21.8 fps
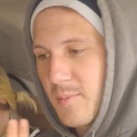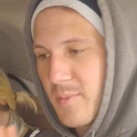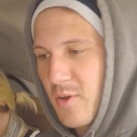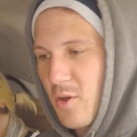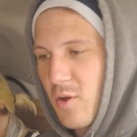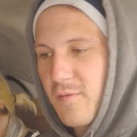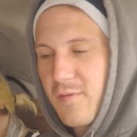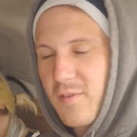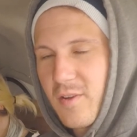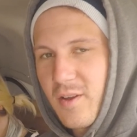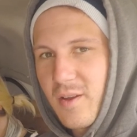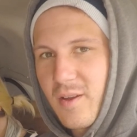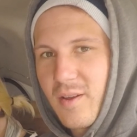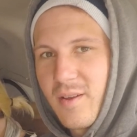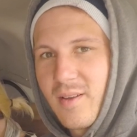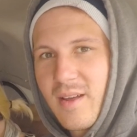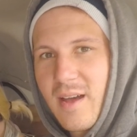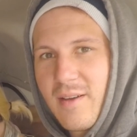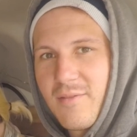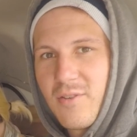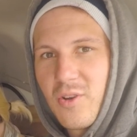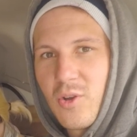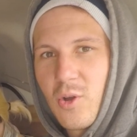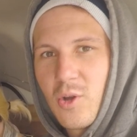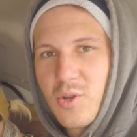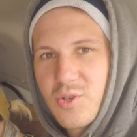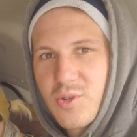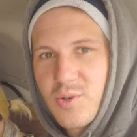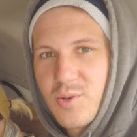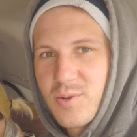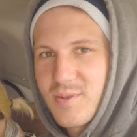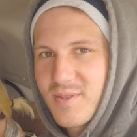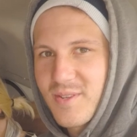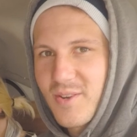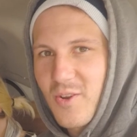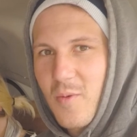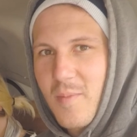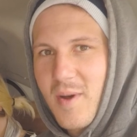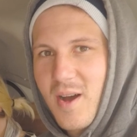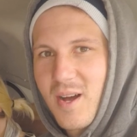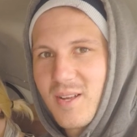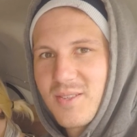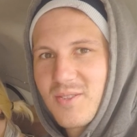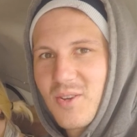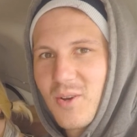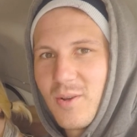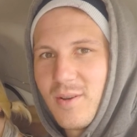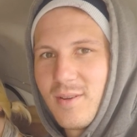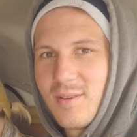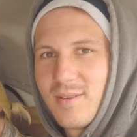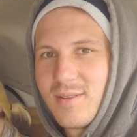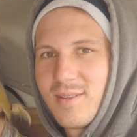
me off for having no shoes and no mask on.